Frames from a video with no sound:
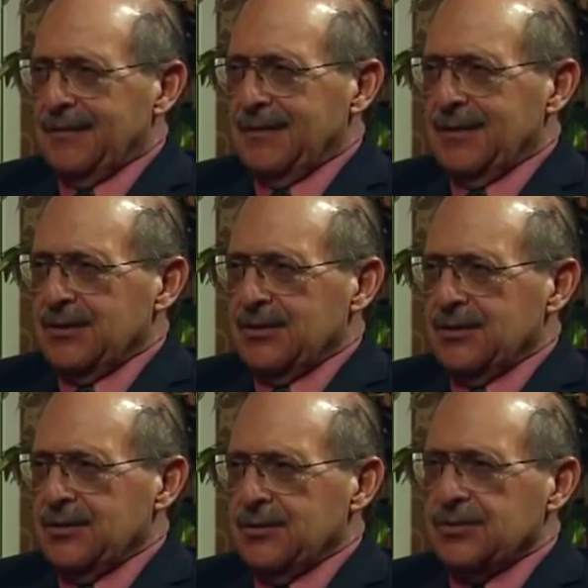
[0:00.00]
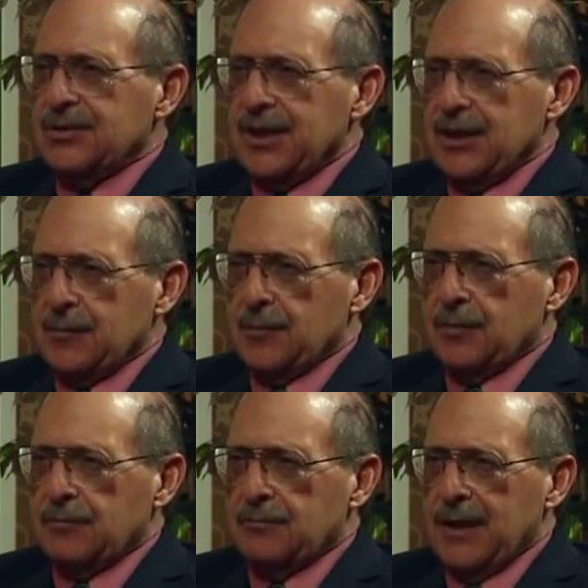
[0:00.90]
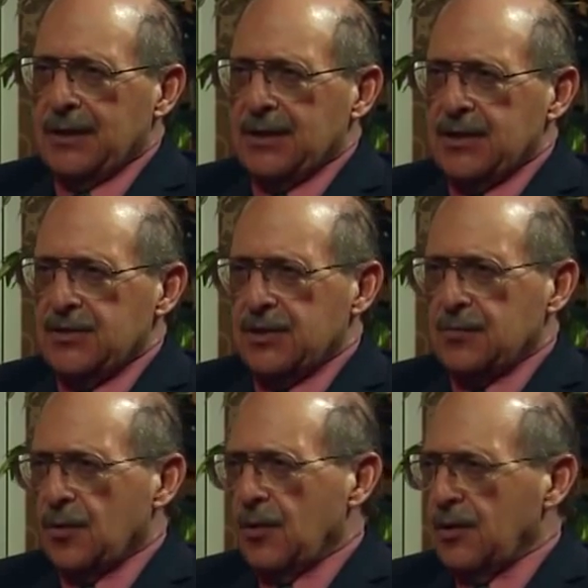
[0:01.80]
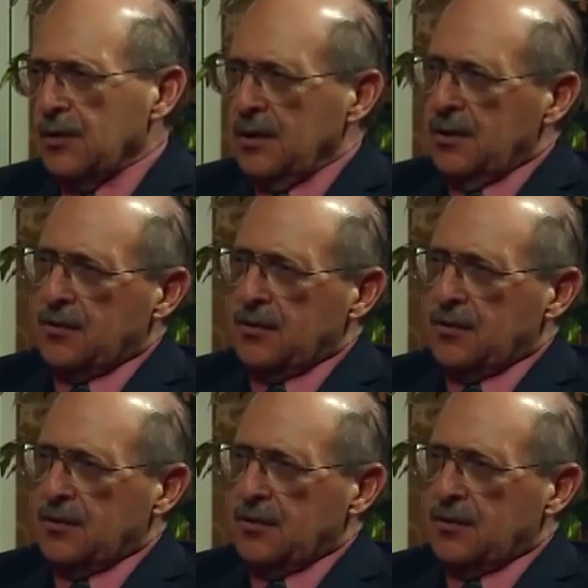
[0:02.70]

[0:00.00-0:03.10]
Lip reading: than you do selenium or magnesium or